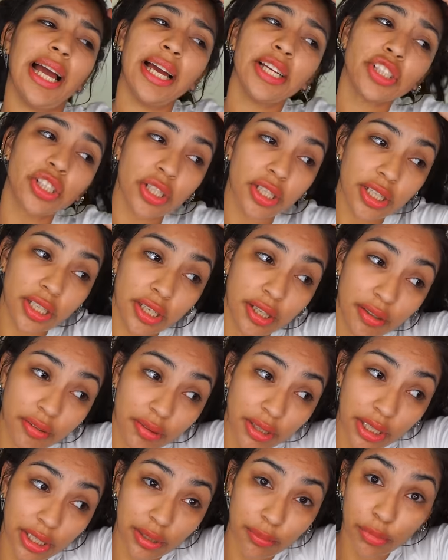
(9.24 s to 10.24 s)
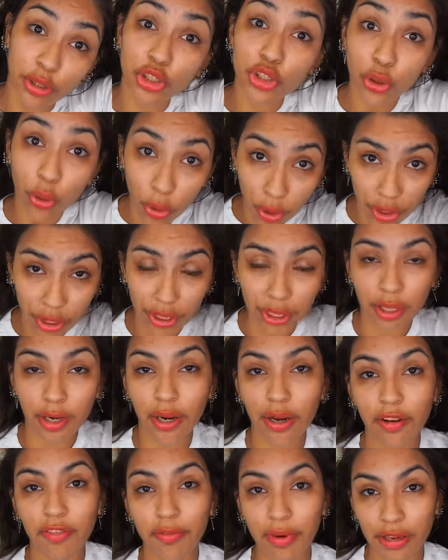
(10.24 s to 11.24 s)
Actually, the majority
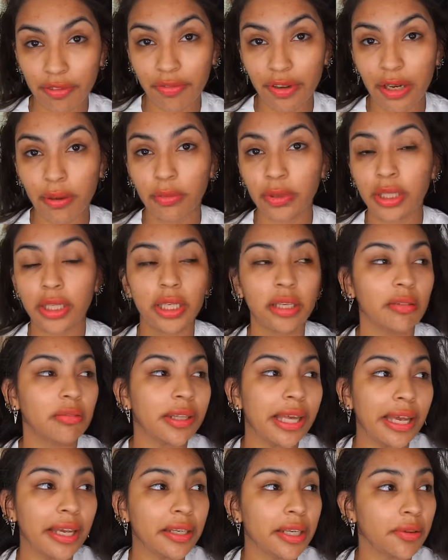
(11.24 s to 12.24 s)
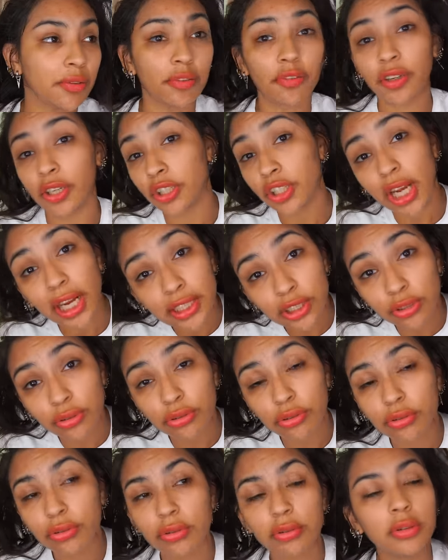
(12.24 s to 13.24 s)
of my family, they never finished high
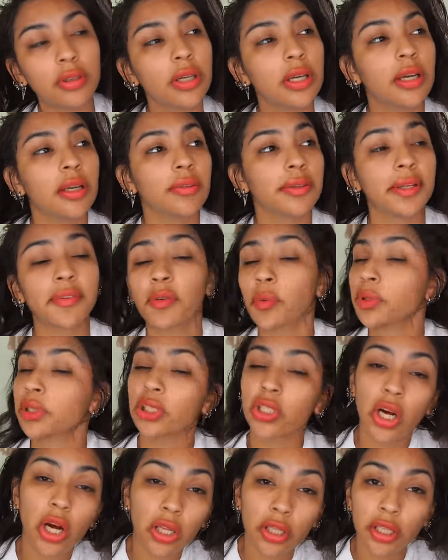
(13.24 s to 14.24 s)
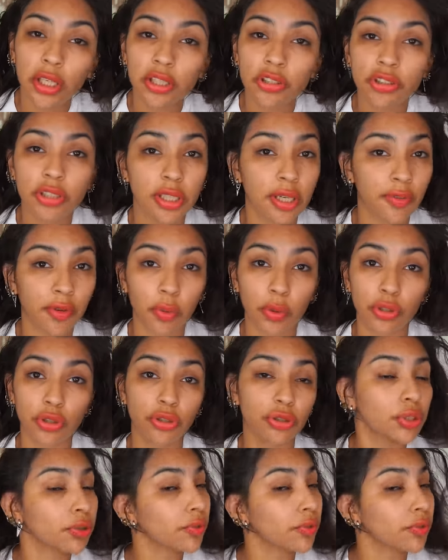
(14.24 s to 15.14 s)
school, never went to college, never went to